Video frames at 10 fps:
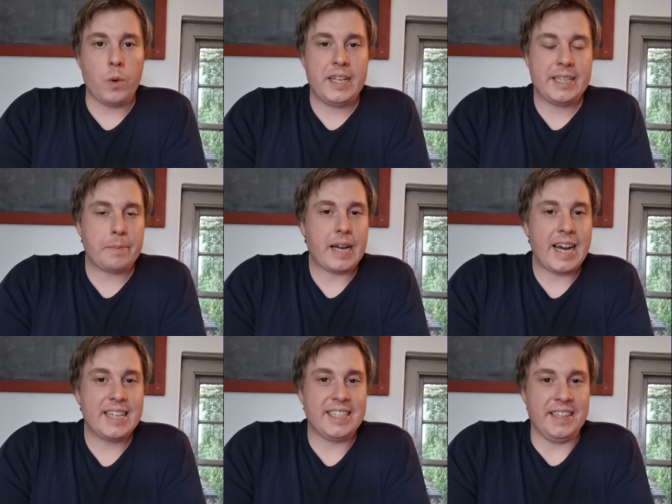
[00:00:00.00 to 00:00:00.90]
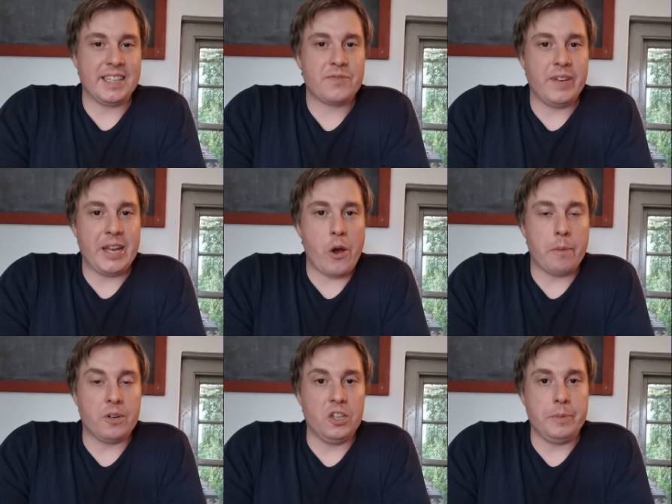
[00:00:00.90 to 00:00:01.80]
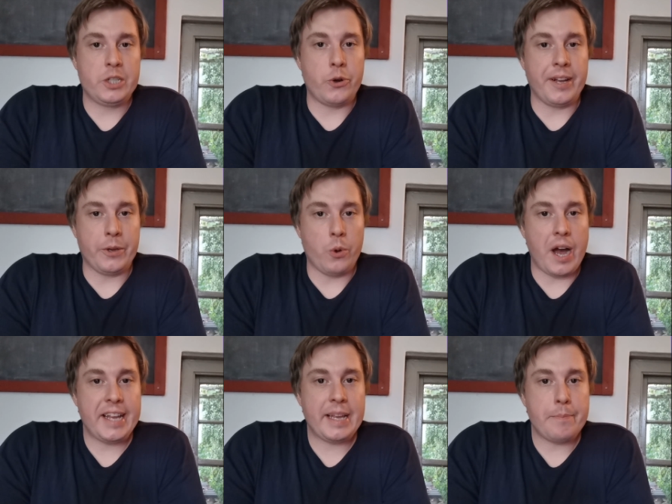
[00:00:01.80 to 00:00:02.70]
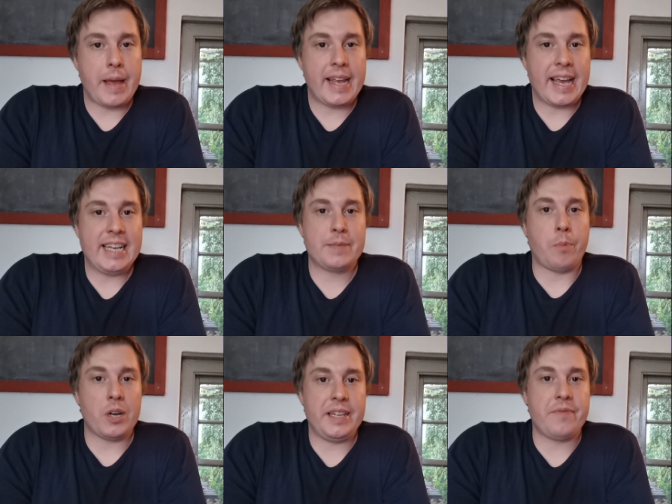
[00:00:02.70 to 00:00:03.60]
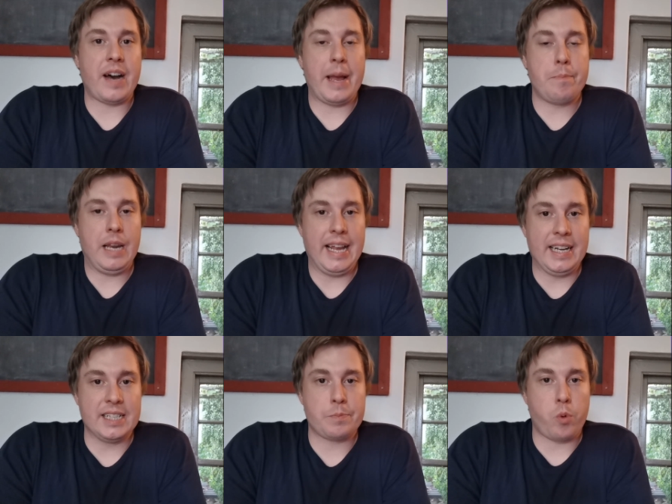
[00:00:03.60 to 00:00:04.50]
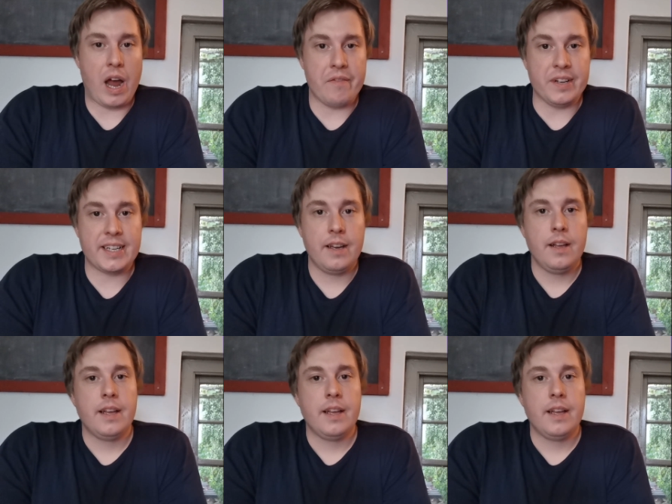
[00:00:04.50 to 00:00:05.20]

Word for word: what is up guys in this video I'm going to be showing you how you can make a Spotify playlist private.